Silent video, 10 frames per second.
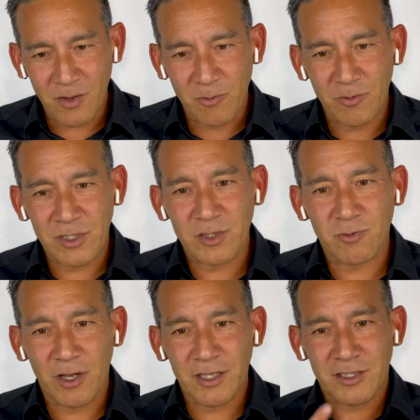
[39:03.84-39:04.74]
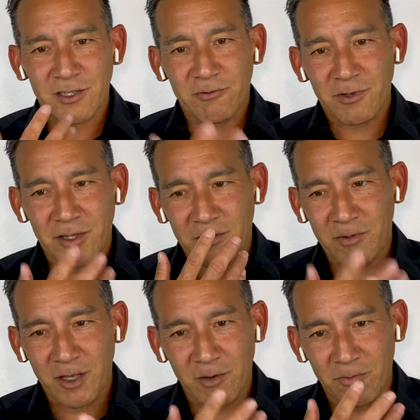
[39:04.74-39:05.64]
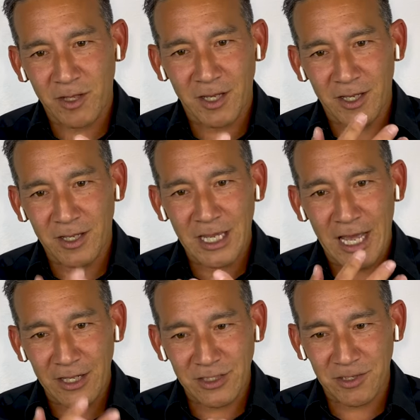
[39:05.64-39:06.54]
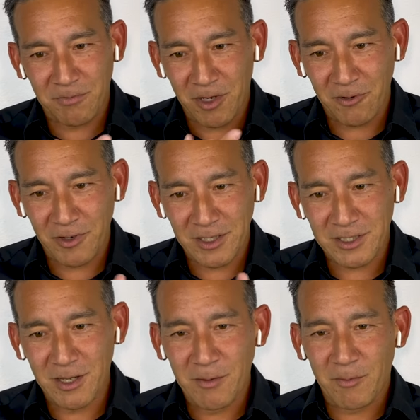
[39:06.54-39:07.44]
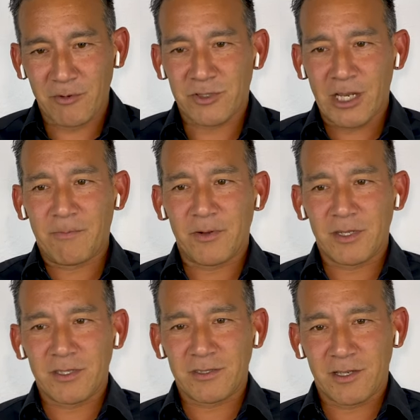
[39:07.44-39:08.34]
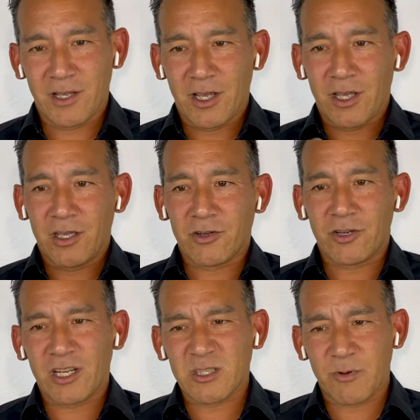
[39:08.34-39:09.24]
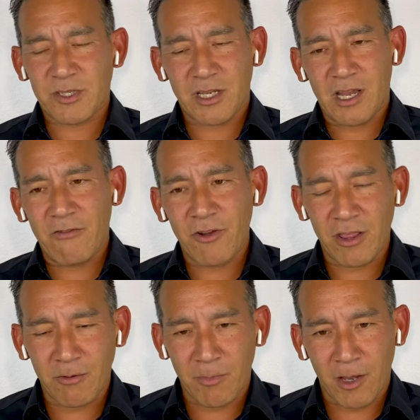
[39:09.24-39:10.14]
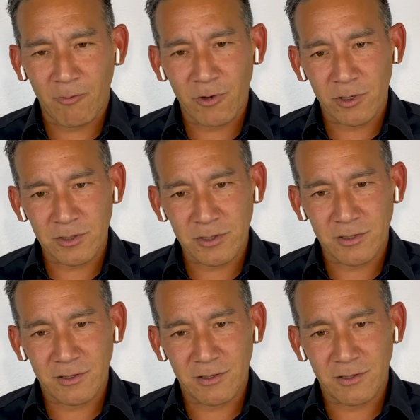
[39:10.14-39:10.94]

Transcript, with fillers: which is why it's good with, you know, playing catch in many ways. But with Japanese you could express everything by words.